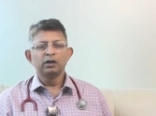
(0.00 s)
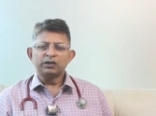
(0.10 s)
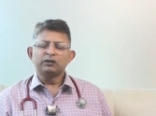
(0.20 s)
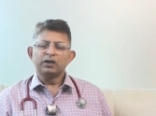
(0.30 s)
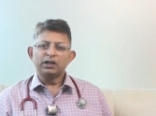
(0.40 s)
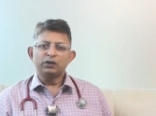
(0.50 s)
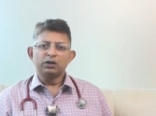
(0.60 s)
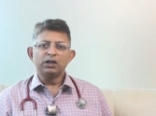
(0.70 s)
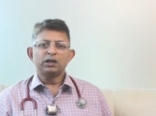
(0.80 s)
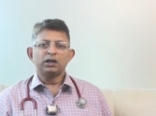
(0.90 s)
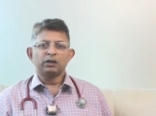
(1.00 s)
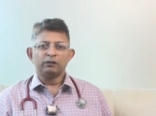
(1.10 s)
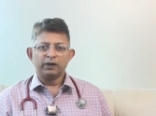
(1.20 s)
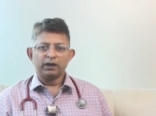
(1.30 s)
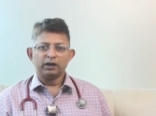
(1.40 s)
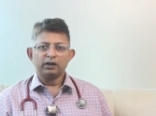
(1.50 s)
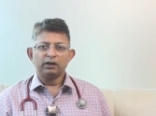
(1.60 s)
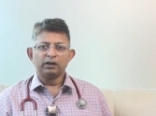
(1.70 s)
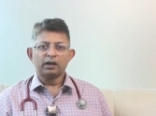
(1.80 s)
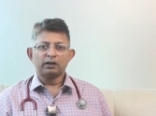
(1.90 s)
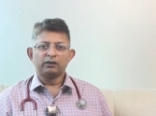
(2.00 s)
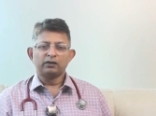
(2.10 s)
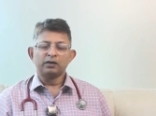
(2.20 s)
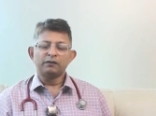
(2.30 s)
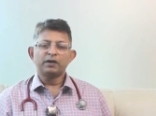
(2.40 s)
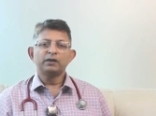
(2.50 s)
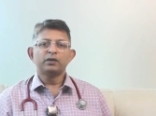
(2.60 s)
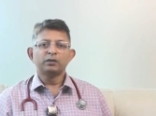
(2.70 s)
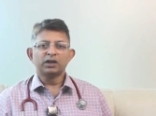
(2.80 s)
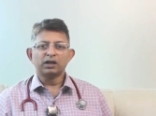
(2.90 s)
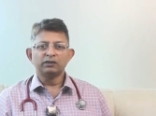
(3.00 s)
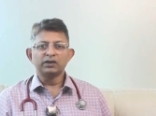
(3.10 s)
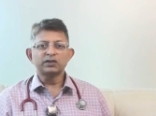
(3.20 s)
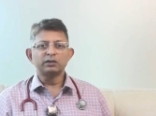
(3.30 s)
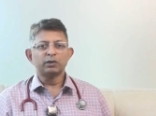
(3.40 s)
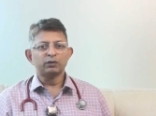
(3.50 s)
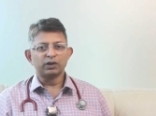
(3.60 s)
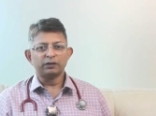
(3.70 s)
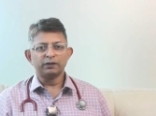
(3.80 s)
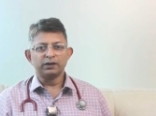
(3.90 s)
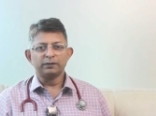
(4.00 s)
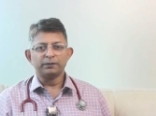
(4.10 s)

which is very unique in a way that is different from the conventional mammography.